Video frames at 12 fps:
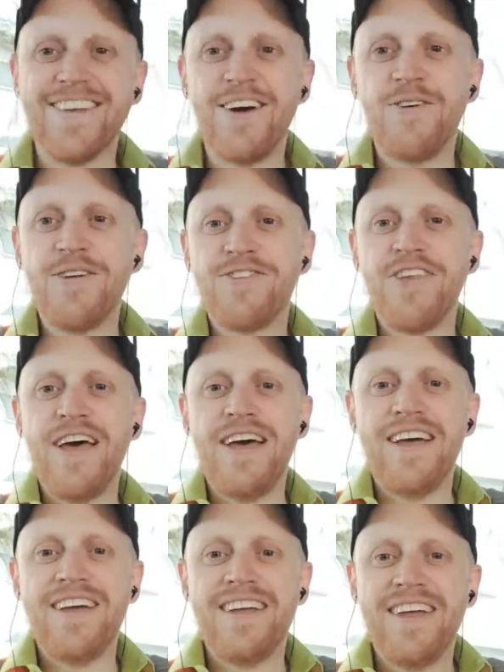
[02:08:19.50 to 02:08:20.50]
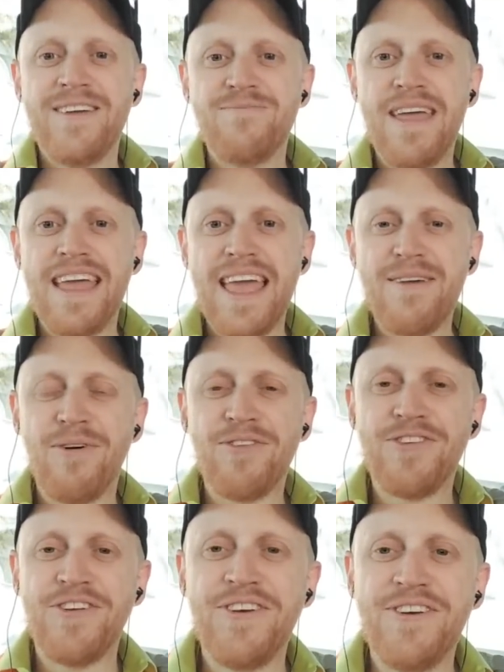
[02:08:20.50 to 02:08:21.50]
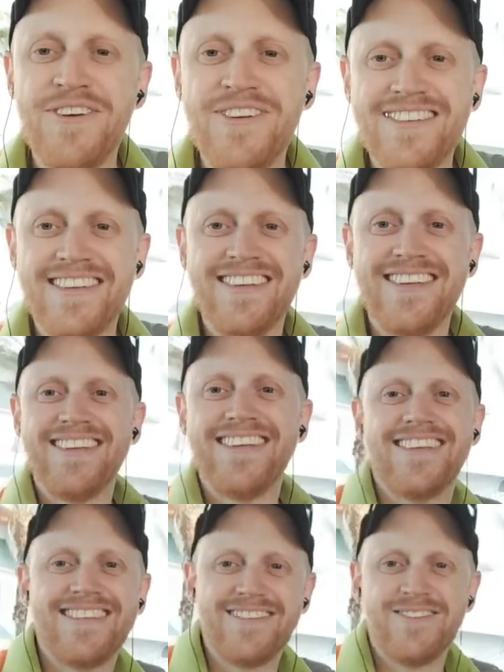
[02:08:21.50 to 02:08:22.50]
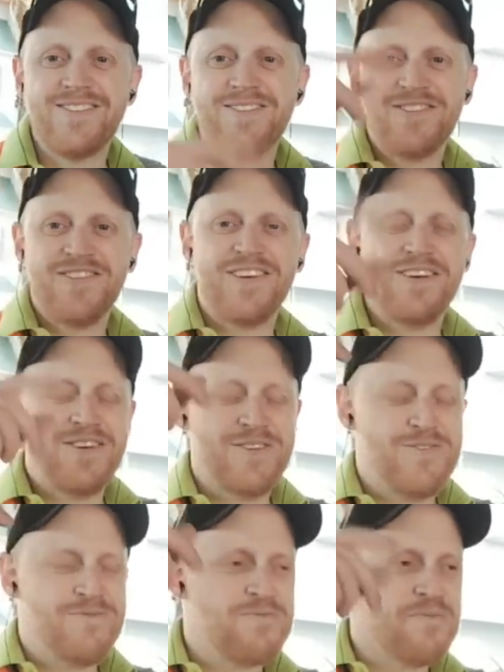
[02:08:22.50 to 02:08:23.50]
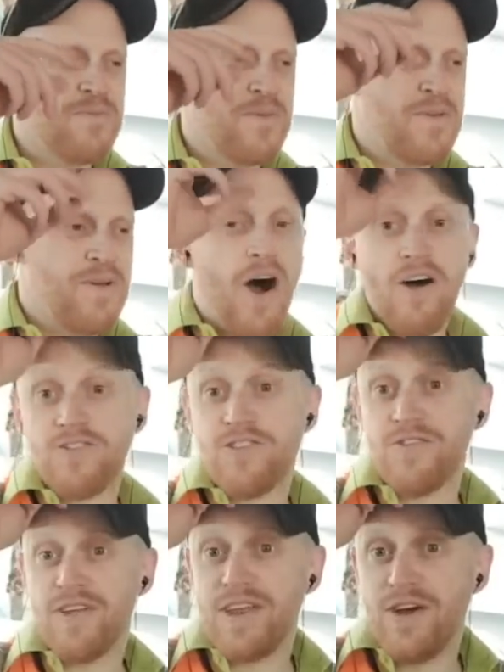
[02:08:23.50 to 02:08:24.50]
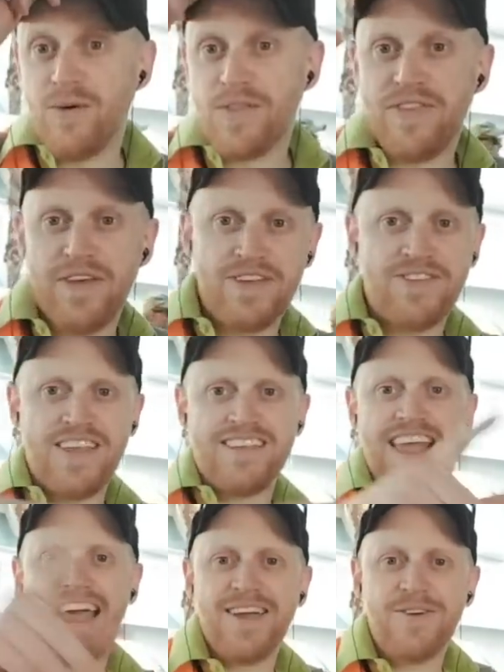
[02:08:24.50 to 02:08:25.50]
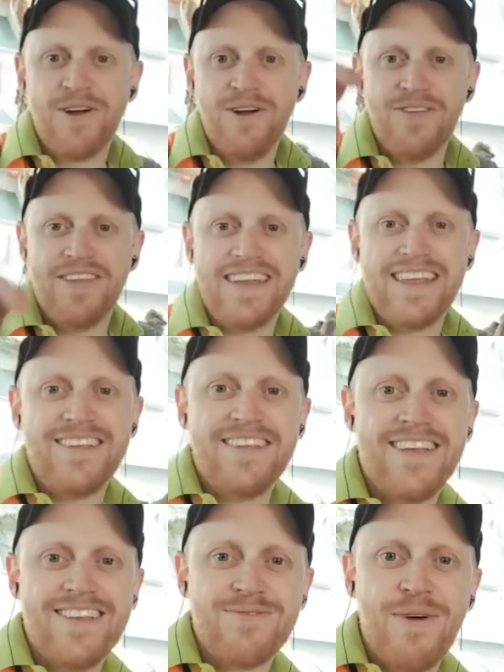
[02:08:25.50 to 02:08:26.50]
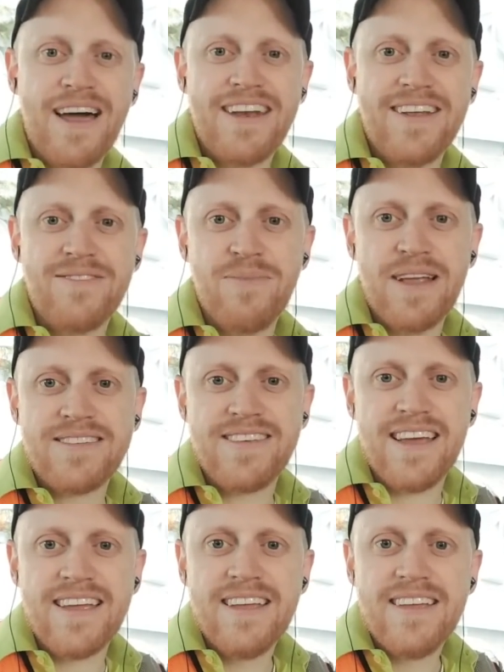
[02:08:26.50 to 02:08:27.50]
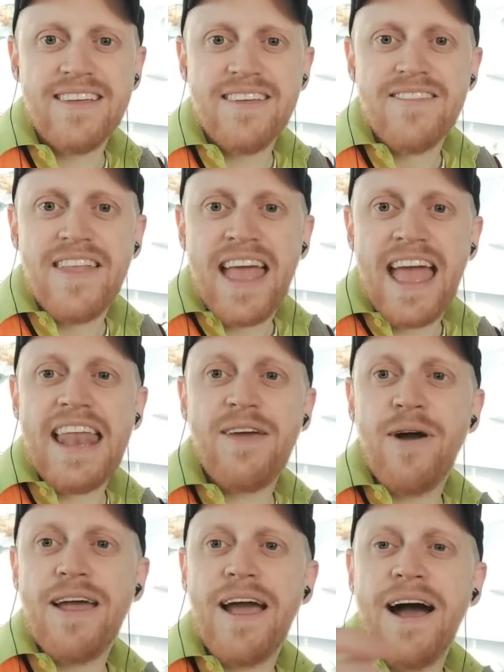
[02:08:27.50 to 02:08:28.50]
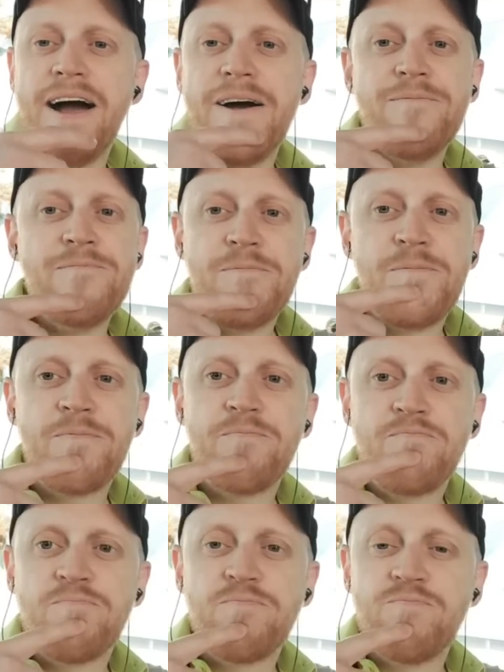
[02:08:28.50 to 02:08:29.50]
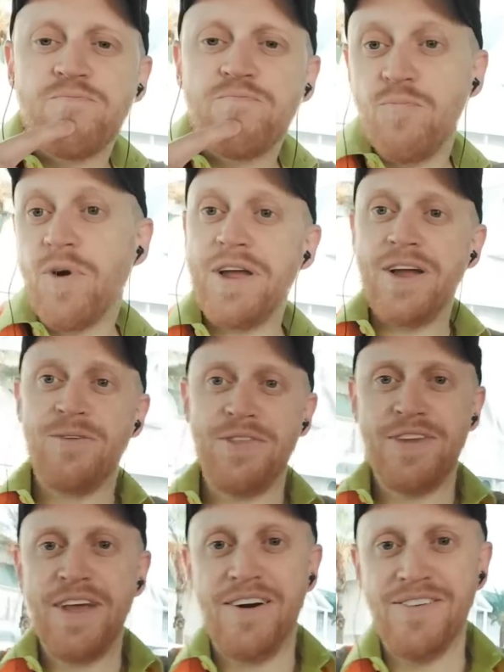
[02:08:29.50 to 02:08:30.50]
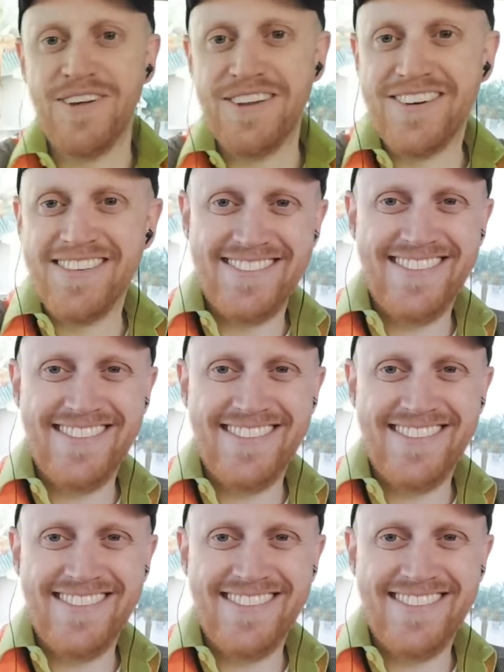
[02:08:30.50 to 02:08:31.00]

So it was uh, being able to to the Hollister video with the zigzaggy road that he, he spotted it. But uh, anyway, um, we're here with an elevator.